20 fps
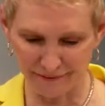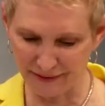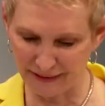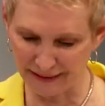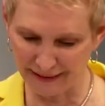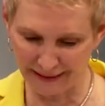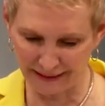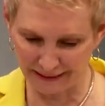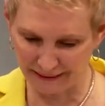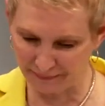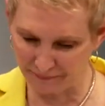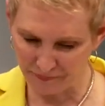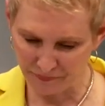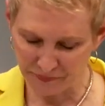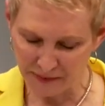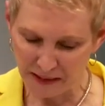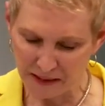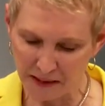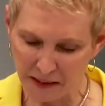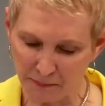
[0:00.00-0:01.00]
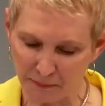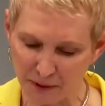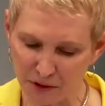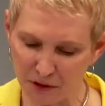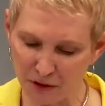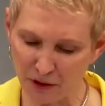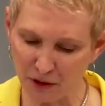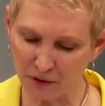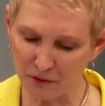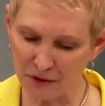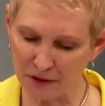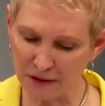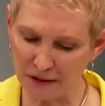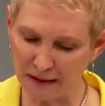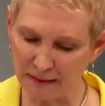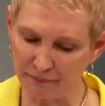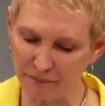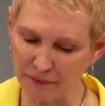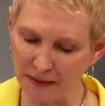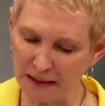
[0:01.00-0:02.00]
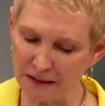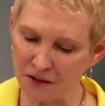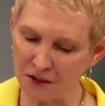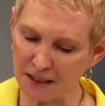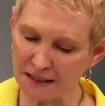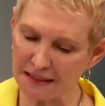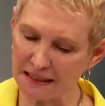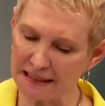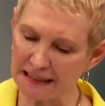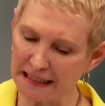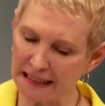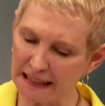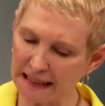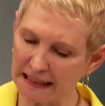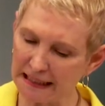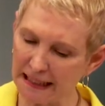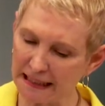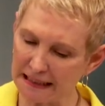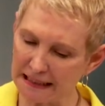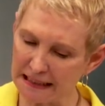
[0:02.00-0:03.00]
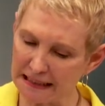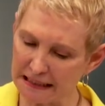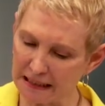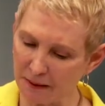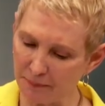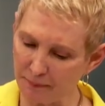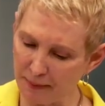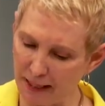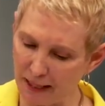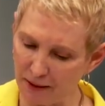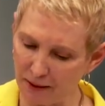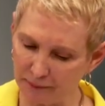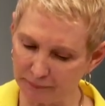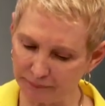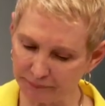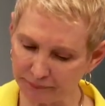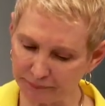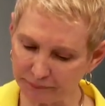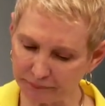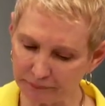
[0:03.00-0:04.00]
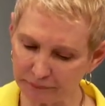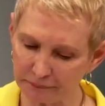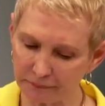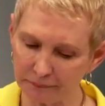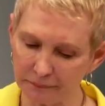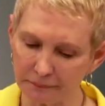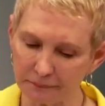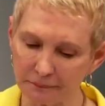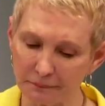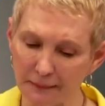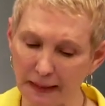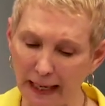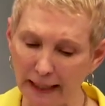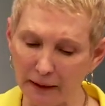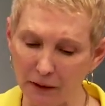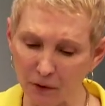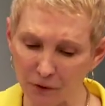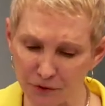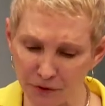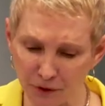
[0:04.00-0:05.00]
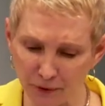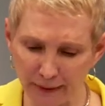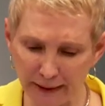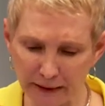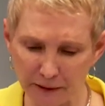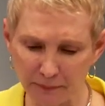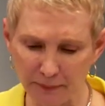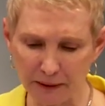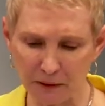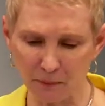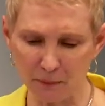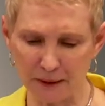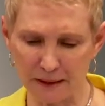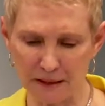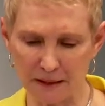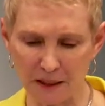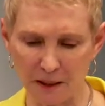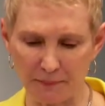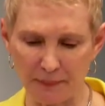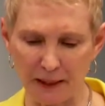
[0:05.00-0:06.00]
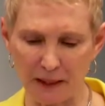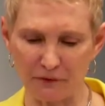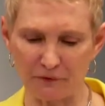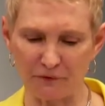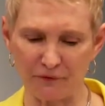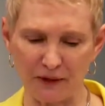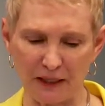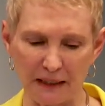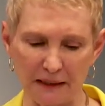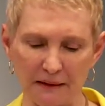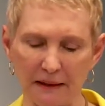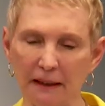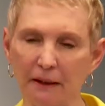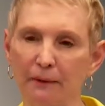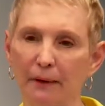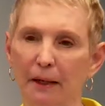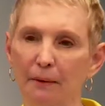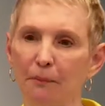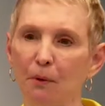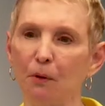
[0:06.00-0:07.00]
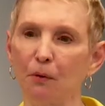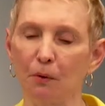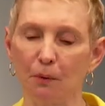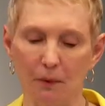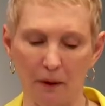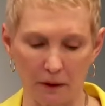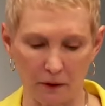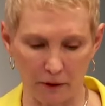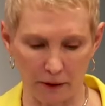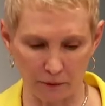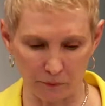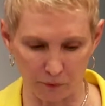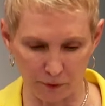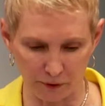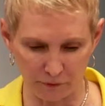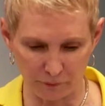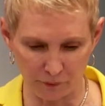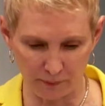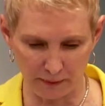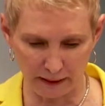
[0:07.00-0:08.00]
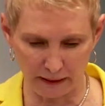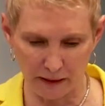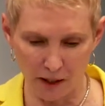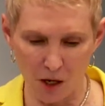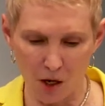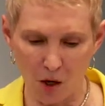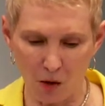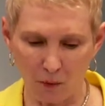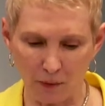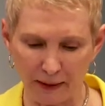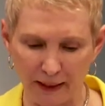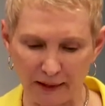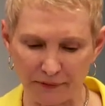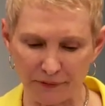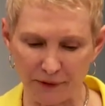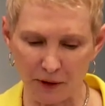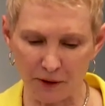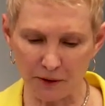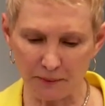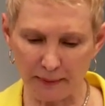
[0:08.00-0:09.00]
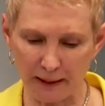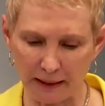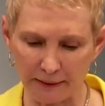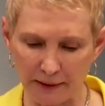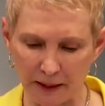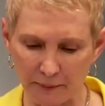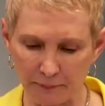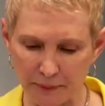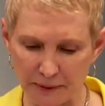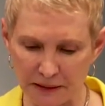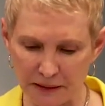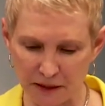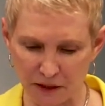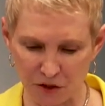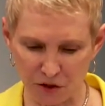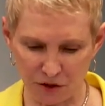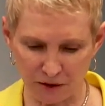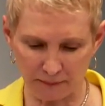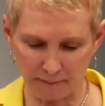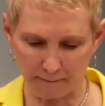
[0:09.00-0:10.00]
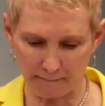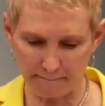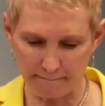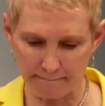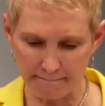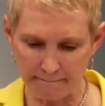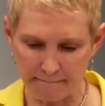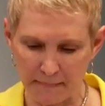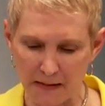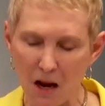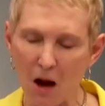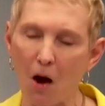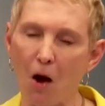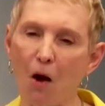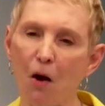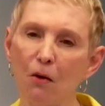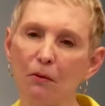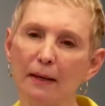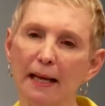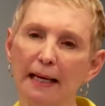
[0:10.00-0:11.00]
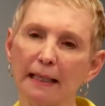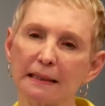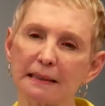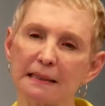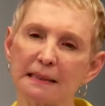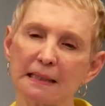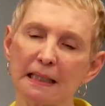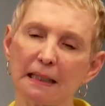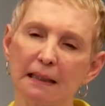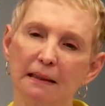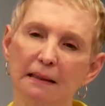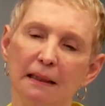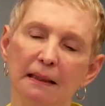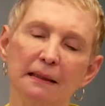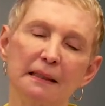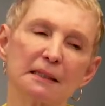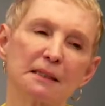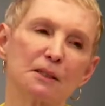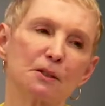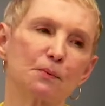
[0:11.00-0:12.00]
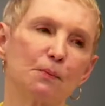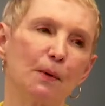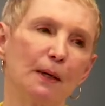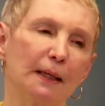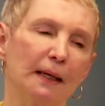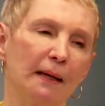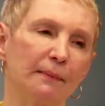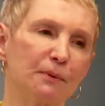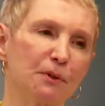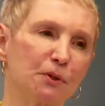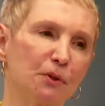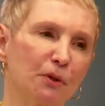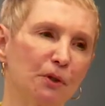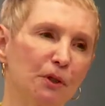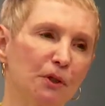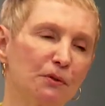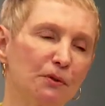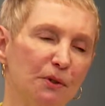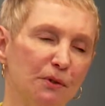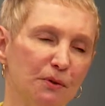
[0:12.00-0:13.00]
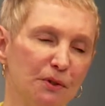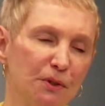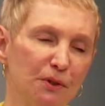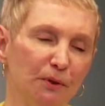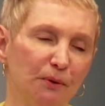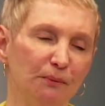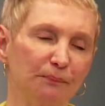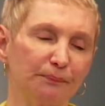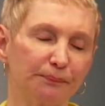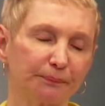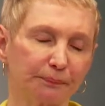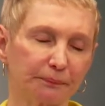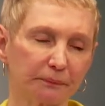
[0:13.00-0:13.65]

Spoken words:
every day. But, you know, just as Gideon had to step out, I also had to be the one to step out in faith and grab hold of what God wanted for me. When I thought about that position, all I could see, and this is what I'm sure you do too,